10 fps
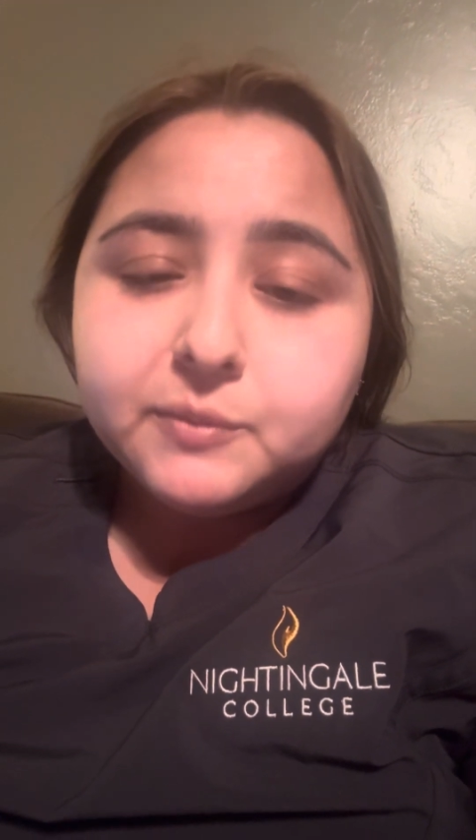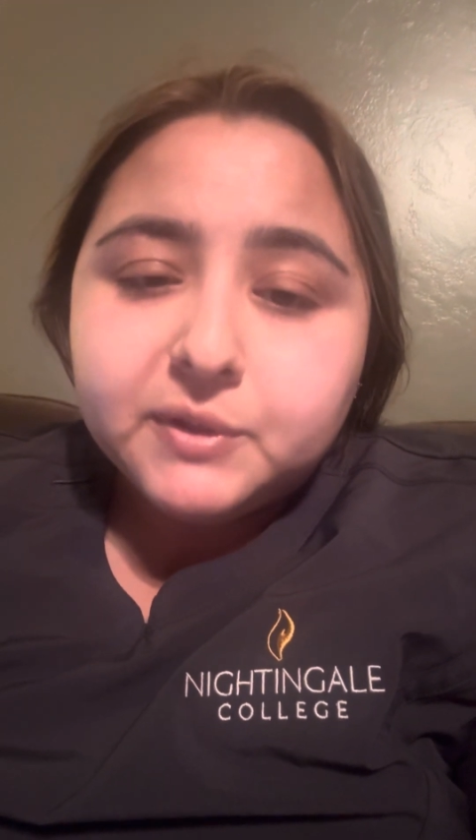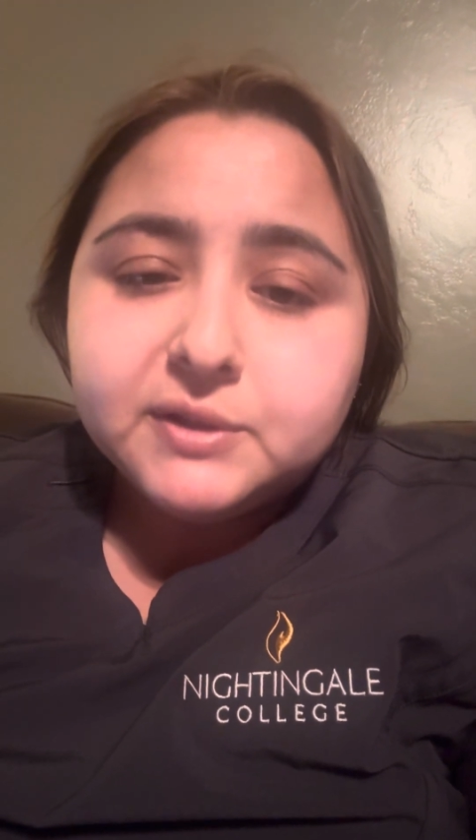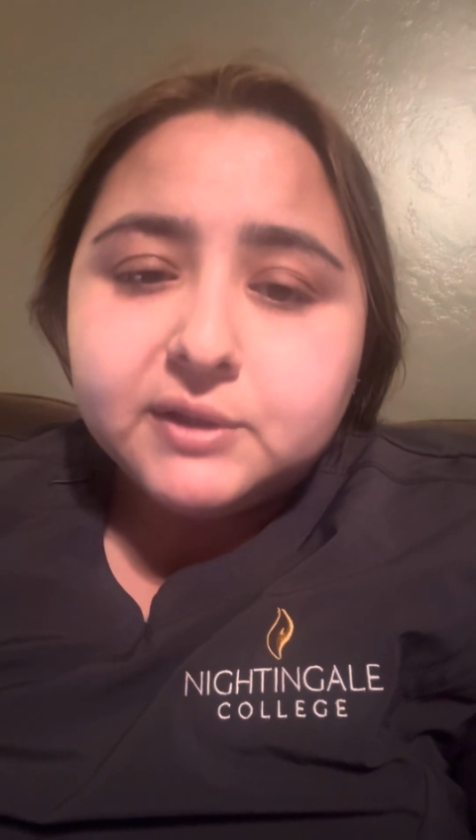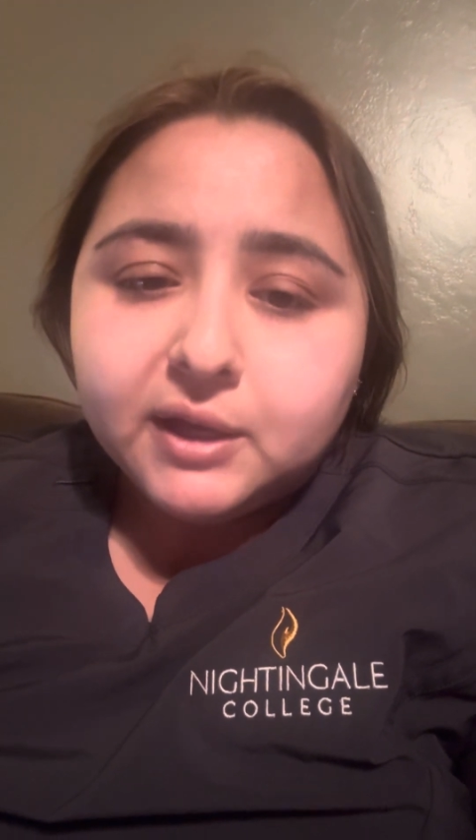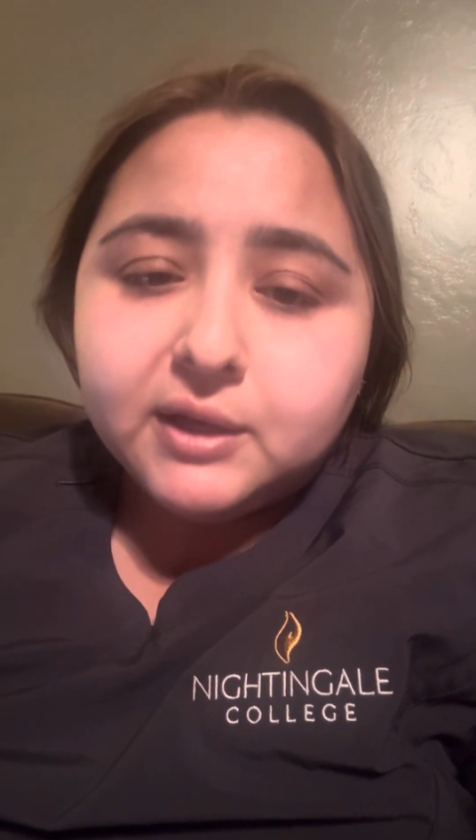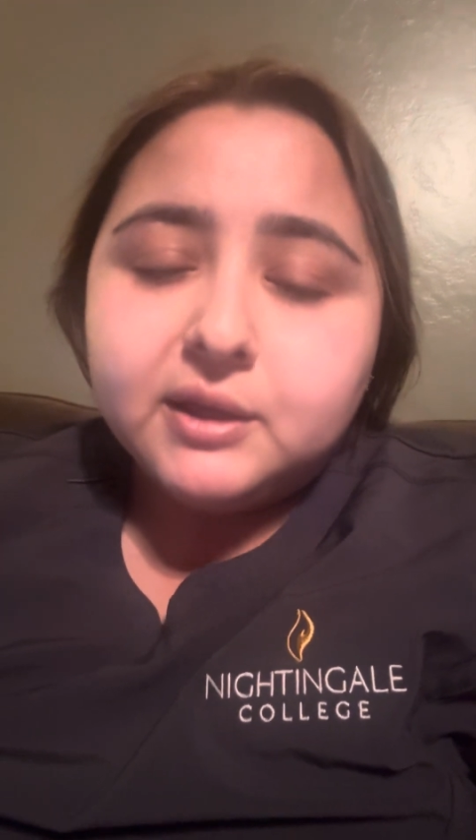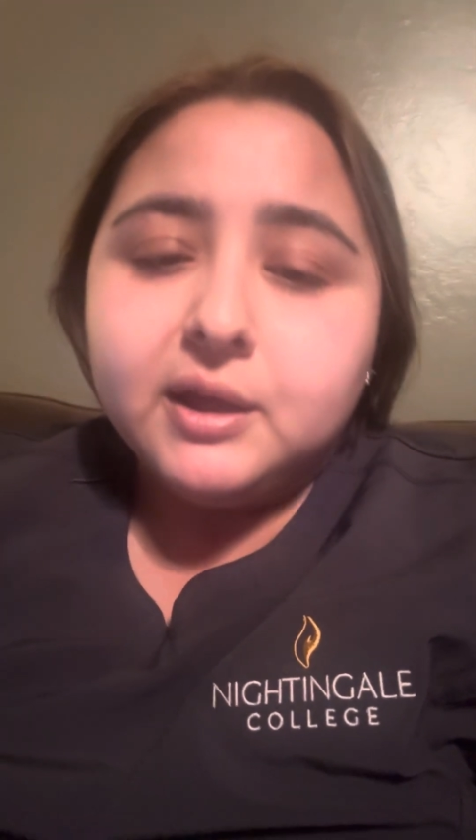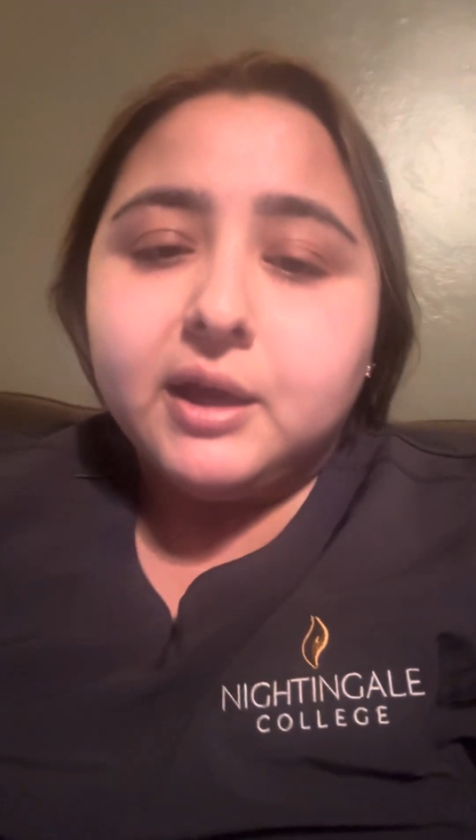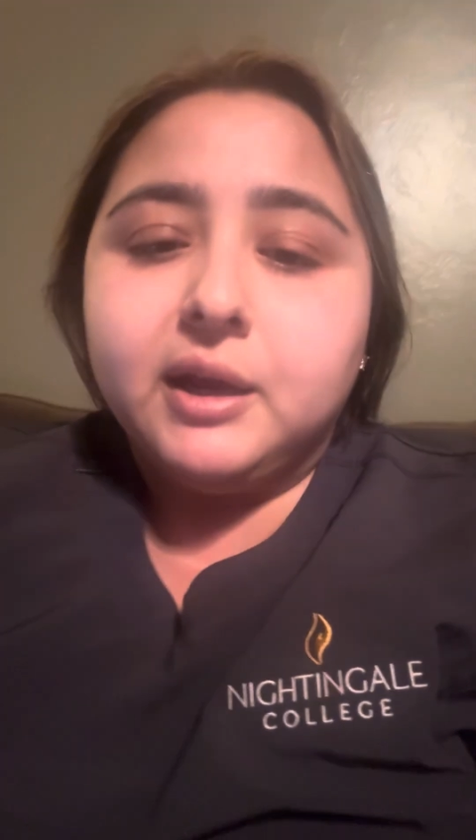to be staying
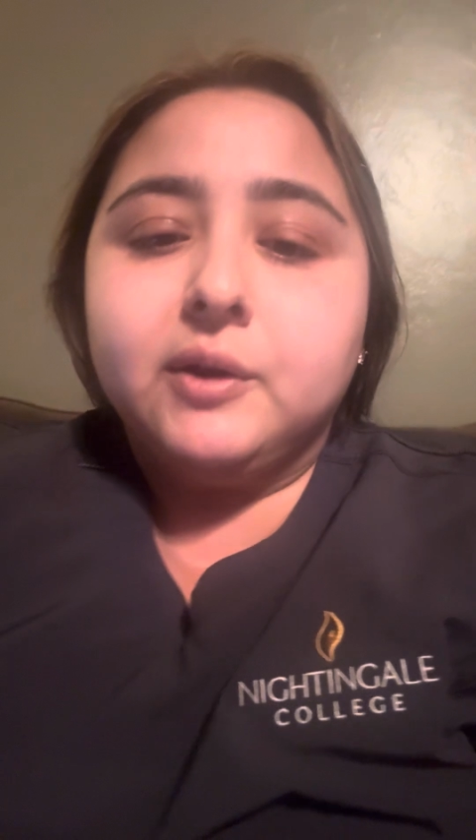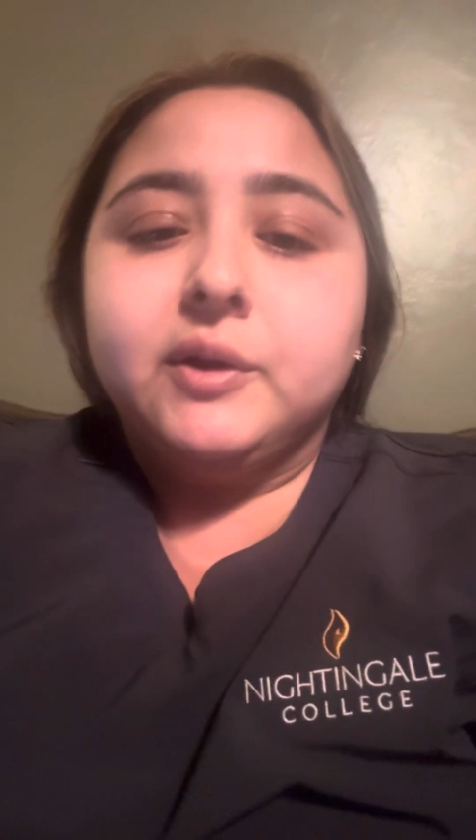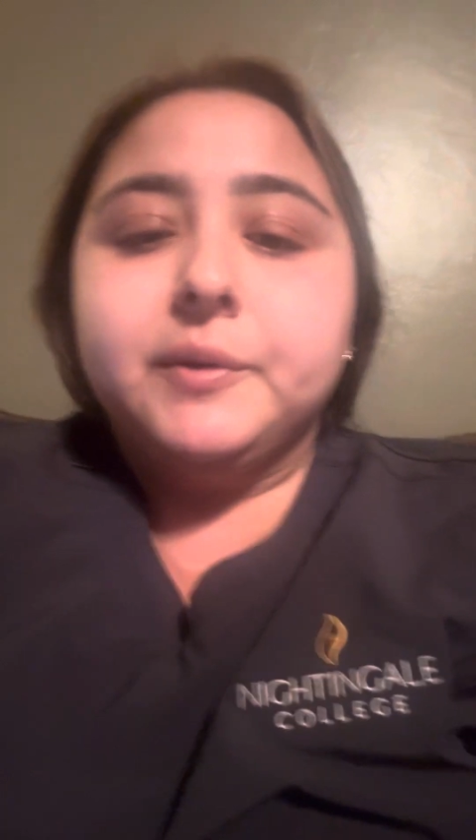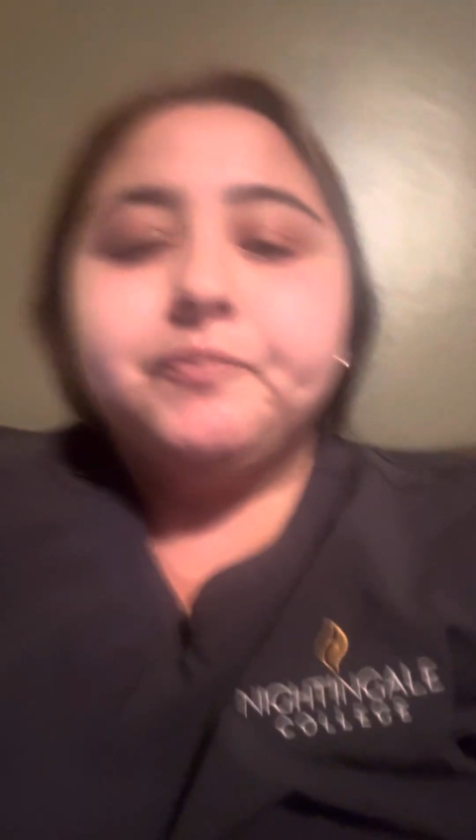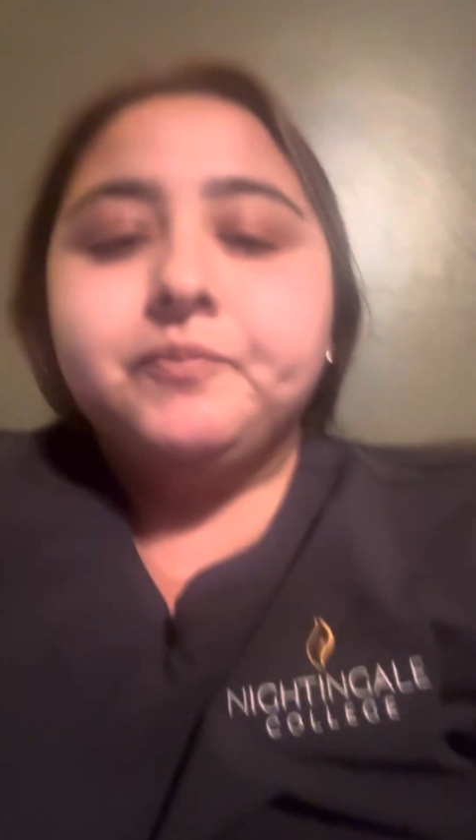in that area.